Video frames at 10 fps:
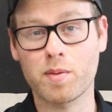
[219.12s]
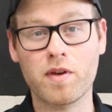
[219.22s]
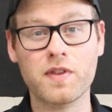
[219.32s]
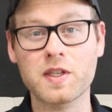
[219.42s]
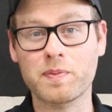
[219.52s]
Some
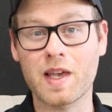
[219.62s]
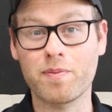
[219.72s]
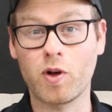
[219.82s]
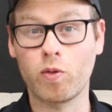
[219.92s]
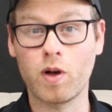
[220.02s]
of these
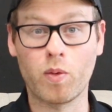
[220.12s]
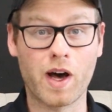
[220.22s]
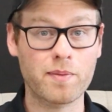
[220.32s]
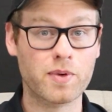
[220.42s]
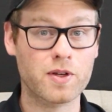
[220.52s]
people will
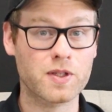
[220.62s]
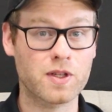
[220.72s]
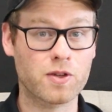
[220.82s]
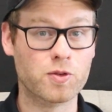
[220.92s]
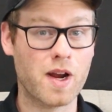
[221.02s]
want
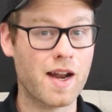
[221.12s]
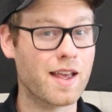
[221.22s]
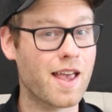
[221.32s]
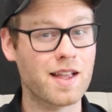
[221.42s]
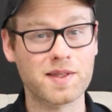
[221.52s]
personal
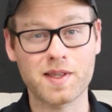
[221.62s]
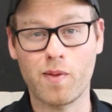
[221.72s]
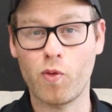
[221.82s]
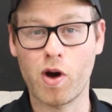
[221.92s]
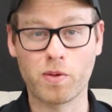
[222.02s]
training and
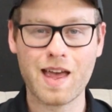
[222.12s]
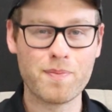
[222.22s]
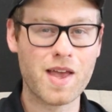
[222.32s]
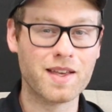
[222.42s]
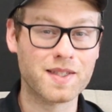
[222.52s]
some won't.
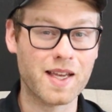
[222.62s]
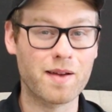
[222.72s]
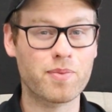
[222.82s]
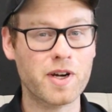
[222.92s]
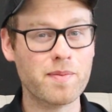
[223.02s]
That being
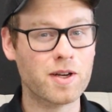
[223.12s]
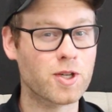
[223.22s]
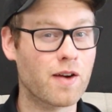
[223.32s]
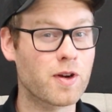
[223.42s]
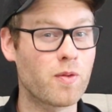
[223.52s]
said, pretty
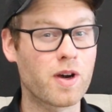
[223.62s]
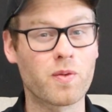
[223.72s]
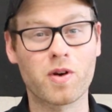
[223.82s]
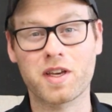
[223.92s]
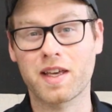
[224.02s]
much
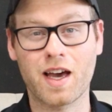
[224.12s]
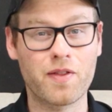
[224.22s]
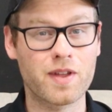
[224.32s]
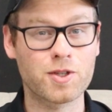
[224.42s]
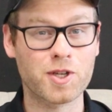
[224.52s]
everyone working
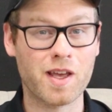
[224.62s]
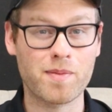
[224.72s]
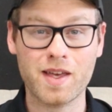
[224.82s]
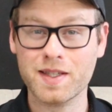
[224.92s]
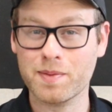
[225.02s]
out in the
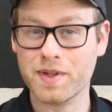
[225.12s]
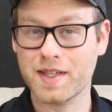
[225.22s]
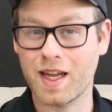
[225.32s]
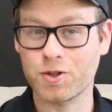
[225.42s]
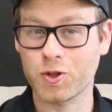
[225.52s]
gym is a
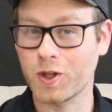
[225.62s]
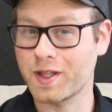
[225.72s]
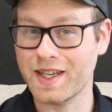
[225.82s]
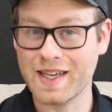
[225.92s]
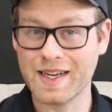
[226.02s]
potential
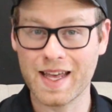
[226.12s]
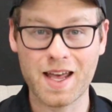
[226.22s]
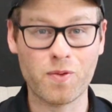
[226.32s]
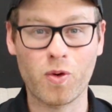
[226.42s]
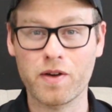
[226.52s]
lead
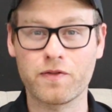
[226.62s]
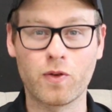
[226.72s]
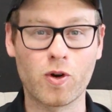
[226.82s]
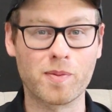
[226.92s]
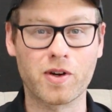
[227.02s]
in one
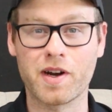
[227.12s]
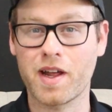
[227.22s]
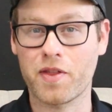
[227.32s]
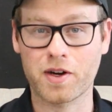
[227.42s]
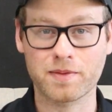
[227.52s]
form or
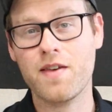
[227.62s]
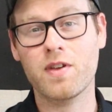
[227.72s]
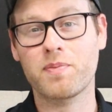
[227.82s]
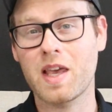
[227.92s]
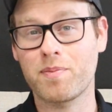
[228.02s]
another.
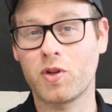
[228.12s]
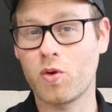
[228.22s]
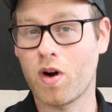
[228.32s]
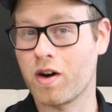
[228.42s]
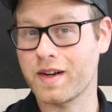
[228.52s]
Even people
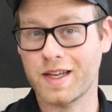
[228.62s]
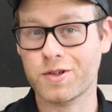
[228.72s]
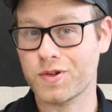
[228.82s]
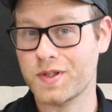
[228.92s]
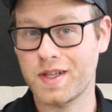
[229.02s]
who aren't
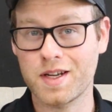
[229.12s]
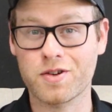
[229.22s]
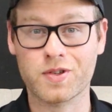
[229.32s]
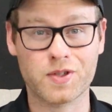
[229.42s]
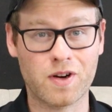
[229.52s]
interested in
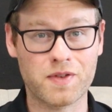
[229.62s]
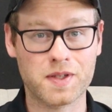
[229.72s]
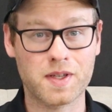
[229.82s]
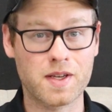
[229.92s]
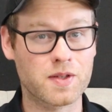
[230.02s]
your
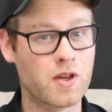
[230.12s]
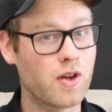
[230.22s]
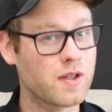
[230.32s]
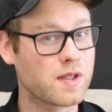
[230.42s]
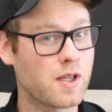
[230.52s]
services
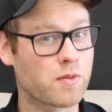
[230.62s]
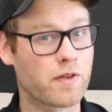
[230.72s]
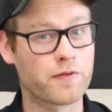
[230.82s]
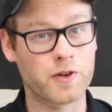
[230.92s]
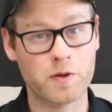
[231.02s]
could still
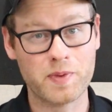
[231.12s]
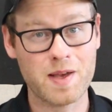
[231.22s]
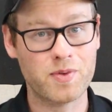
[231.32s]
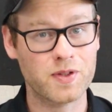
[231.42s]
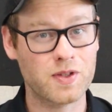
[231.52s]
refer
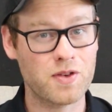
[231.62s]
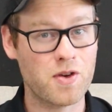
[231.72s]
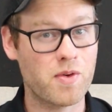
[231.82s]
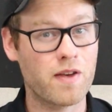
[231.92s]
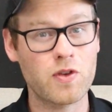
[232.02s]
people to
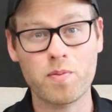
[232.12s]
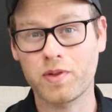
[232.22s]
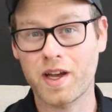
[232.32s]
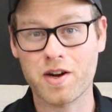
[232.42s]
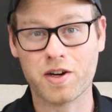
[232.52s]
you if you
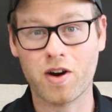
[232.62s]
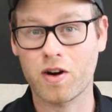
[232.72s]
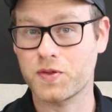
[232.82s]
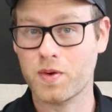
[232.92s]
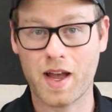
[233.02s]
play your cards